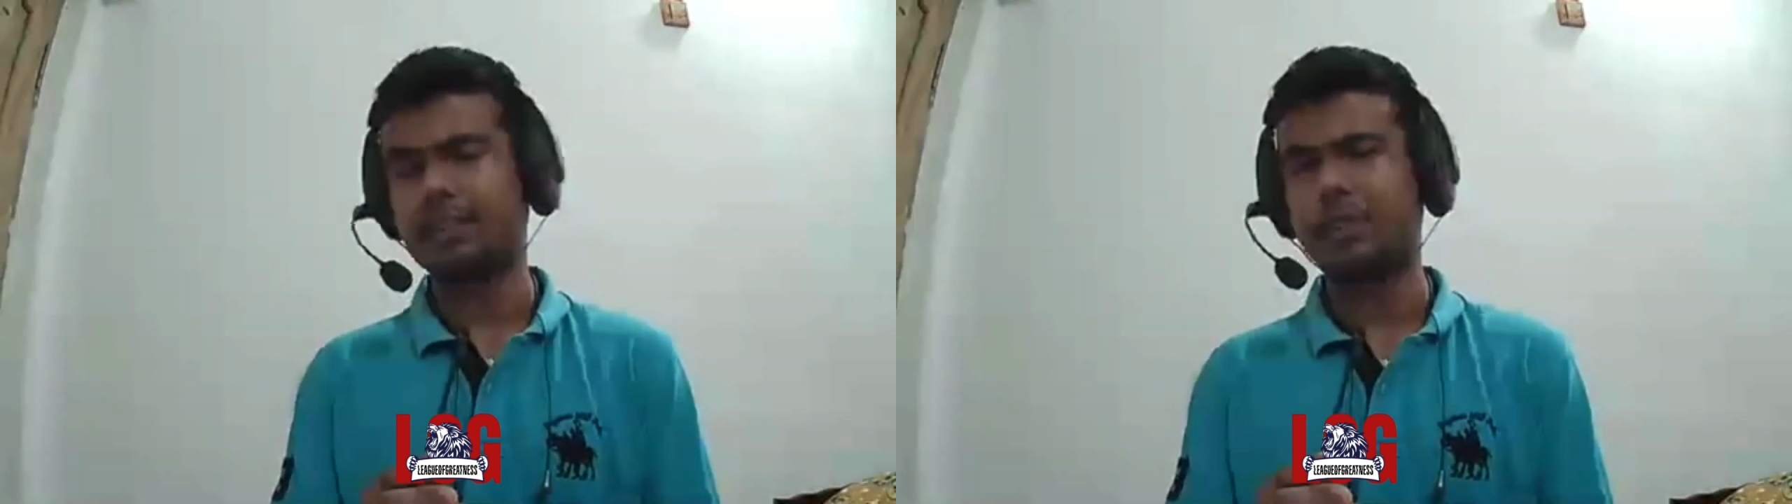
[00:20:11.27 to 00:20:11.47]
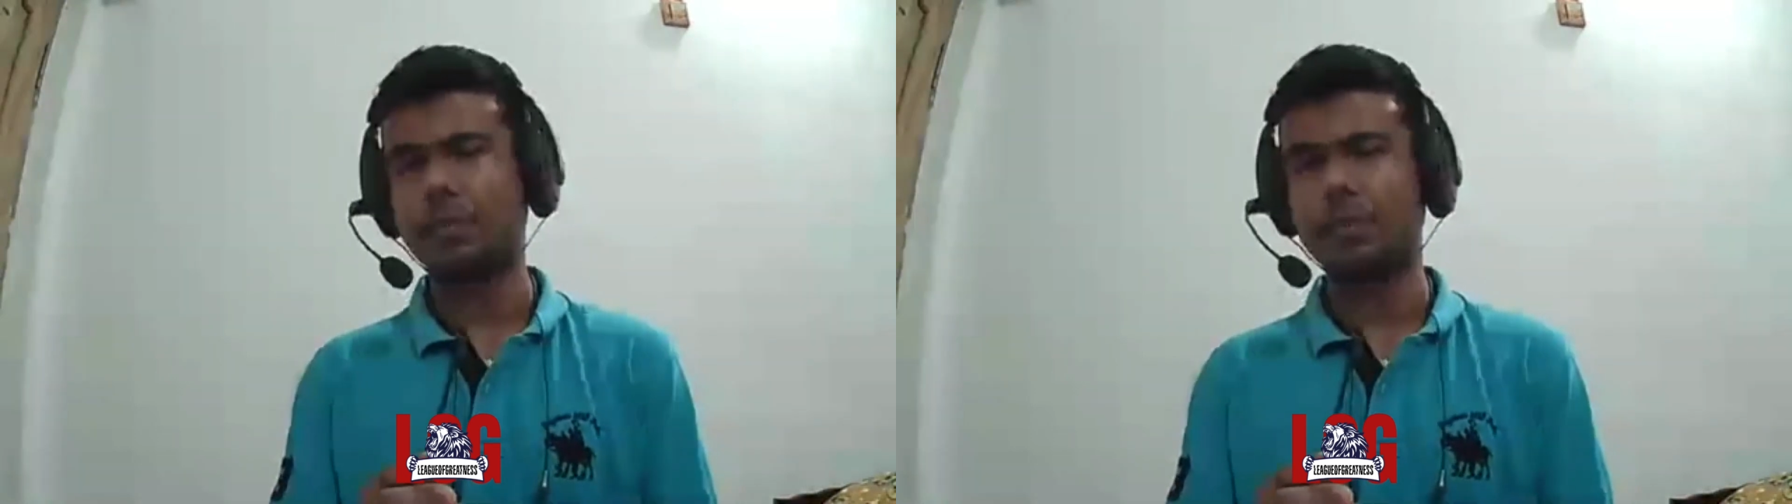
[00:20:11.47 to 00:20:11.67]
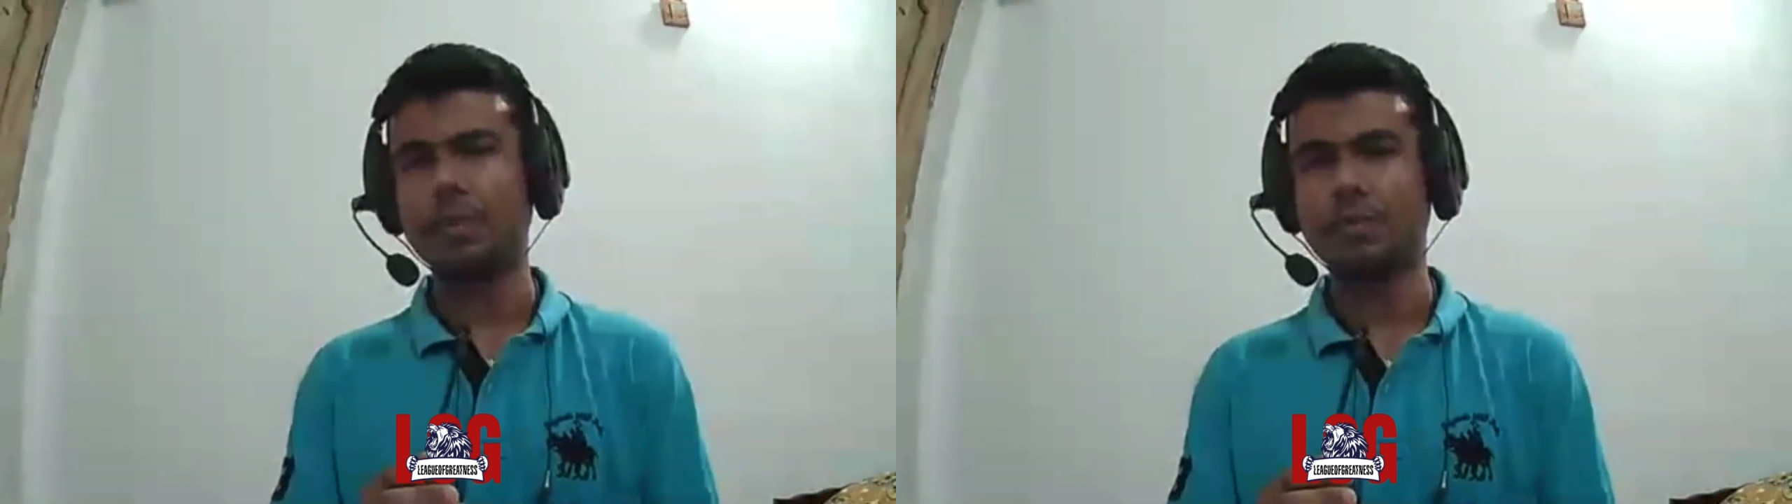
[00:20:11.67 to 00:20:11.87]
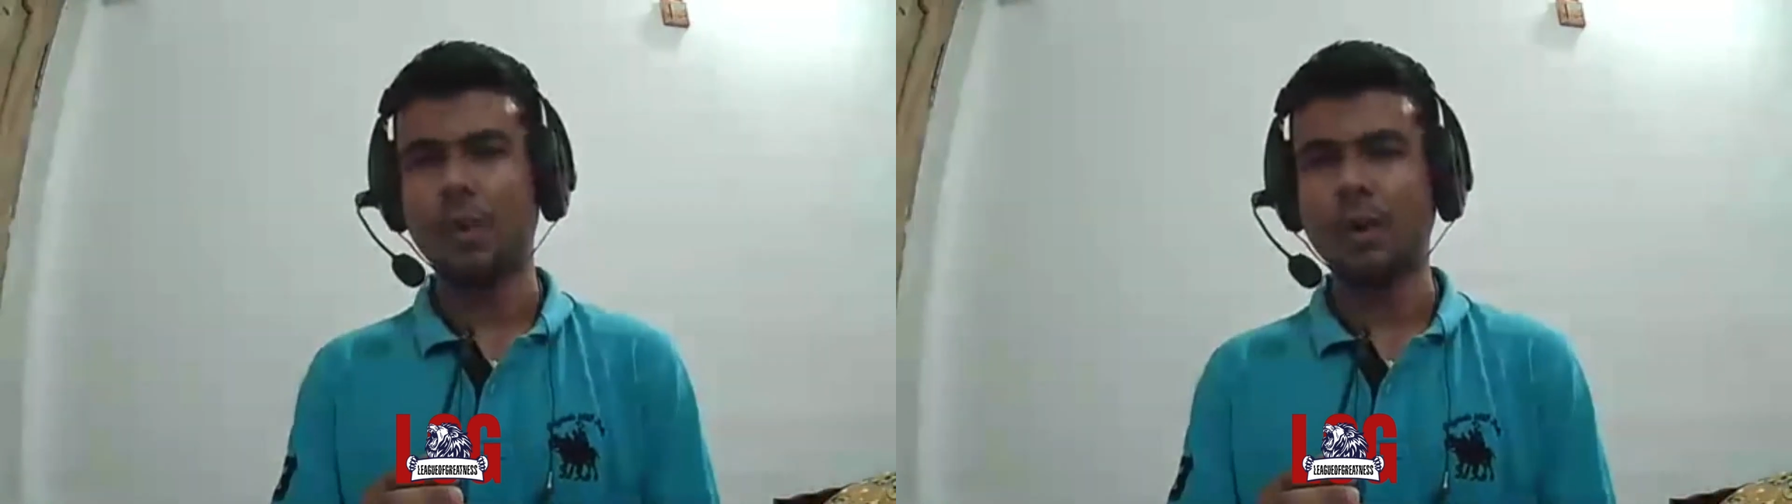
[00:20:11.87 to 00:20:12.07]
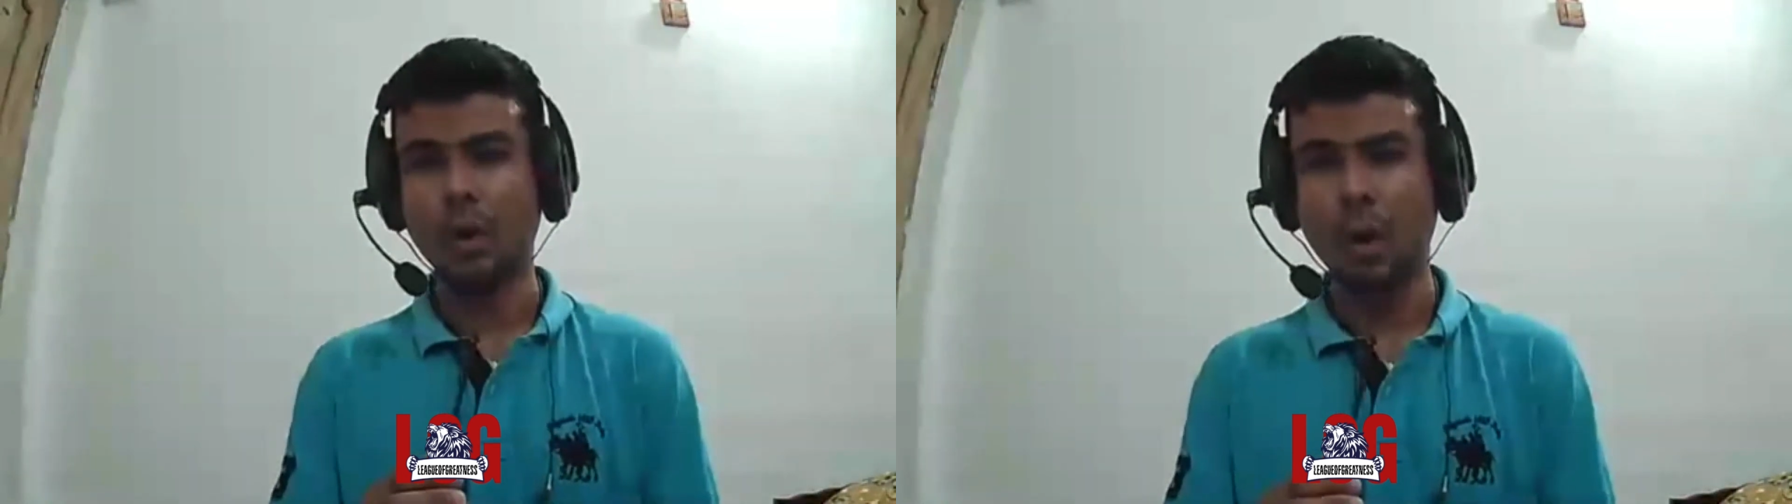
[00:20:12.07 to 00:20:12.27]
too much
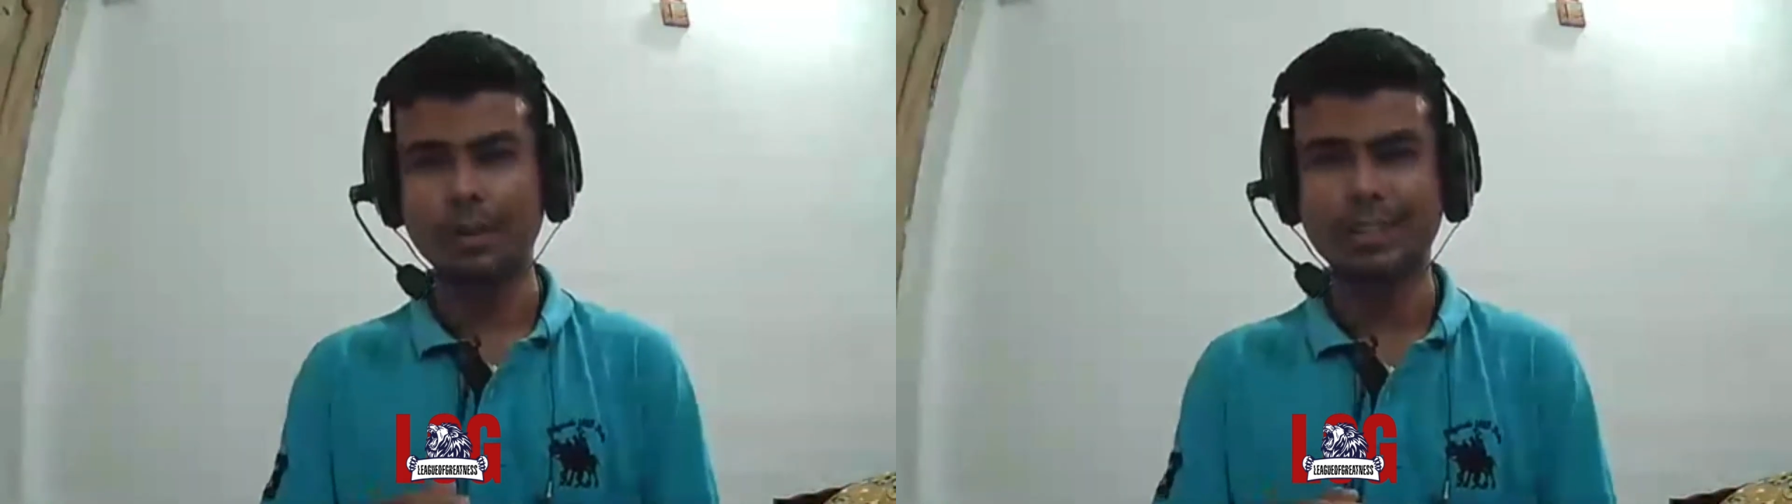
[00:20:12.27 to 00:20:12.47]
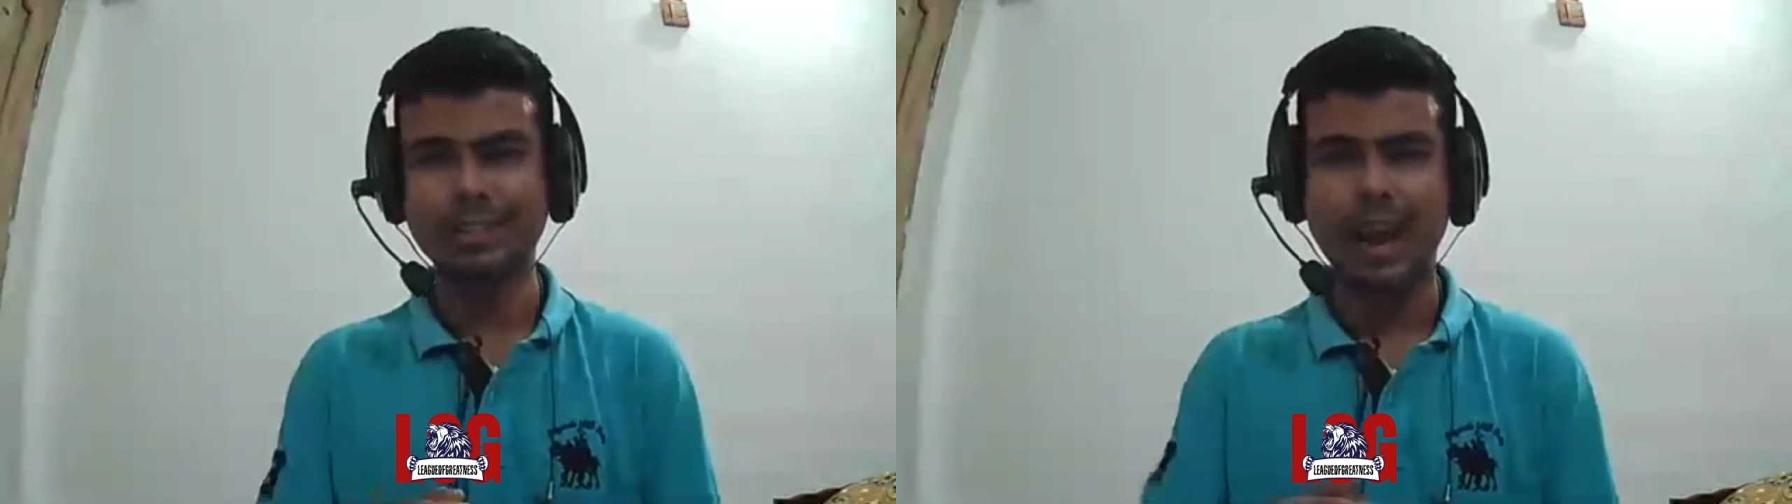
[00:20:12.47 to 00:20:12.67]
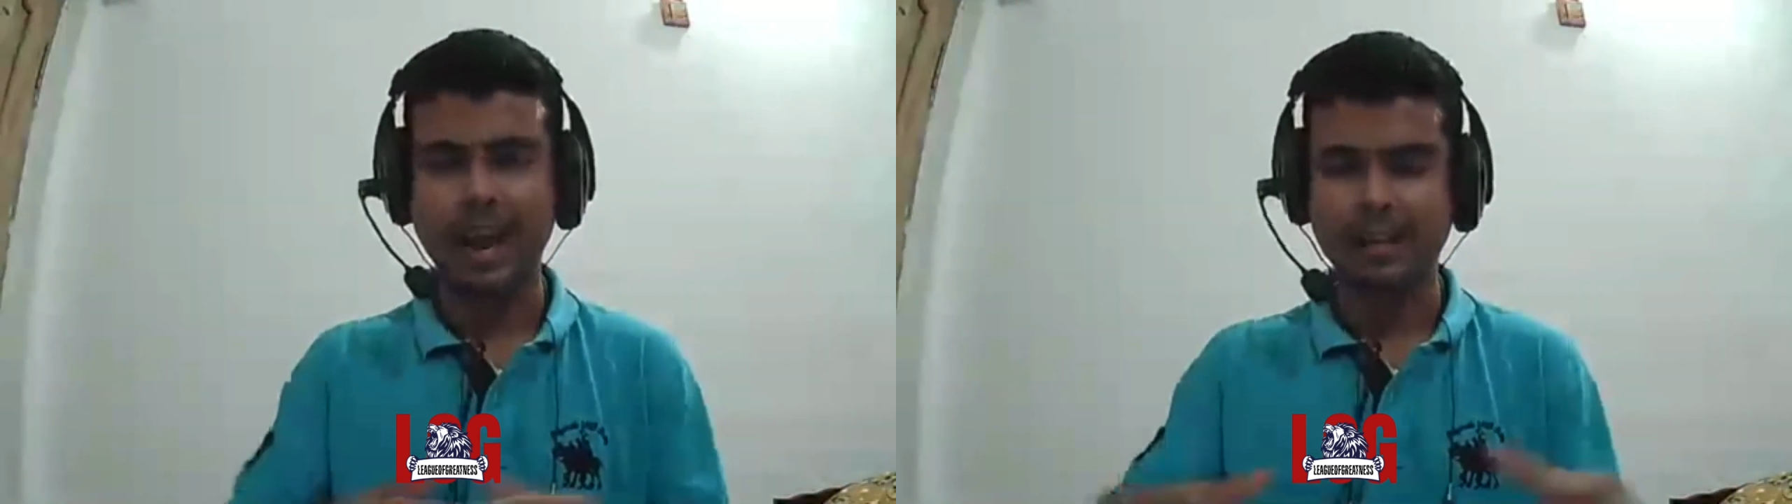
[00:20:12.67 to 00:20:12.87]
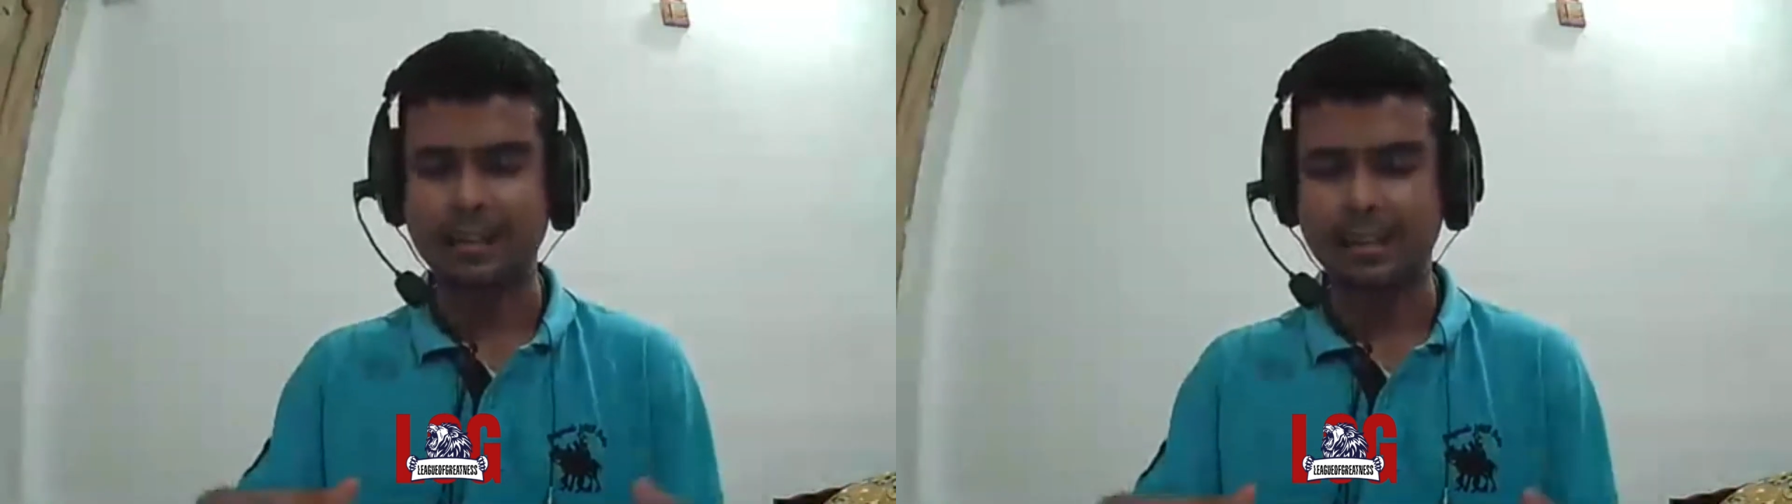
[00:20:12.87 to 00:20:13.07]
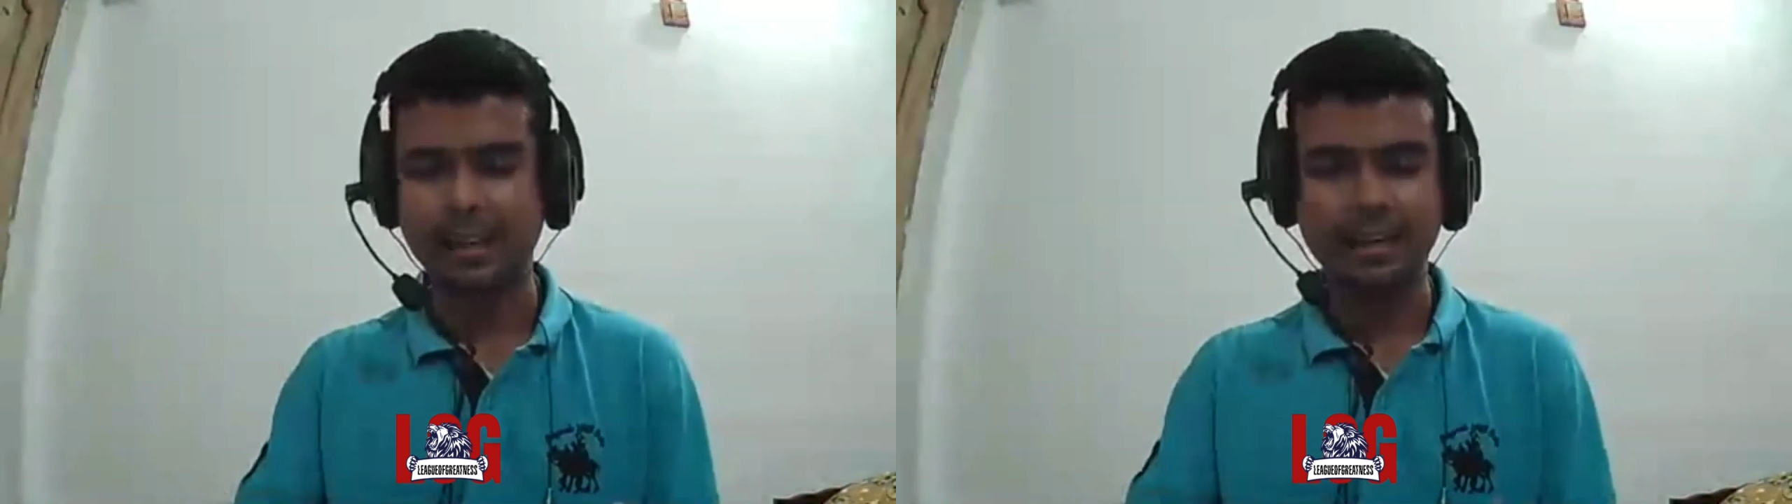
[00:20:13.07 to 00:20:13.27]
workloads, and
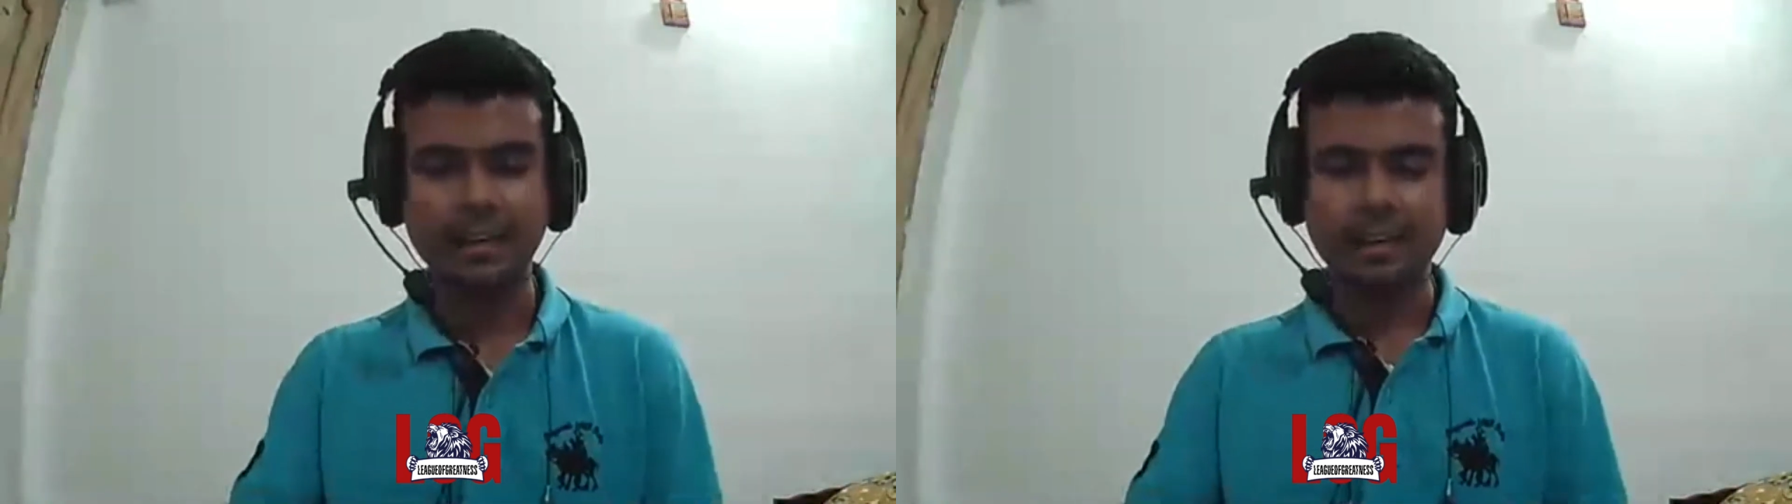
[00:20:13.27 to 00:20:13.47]
a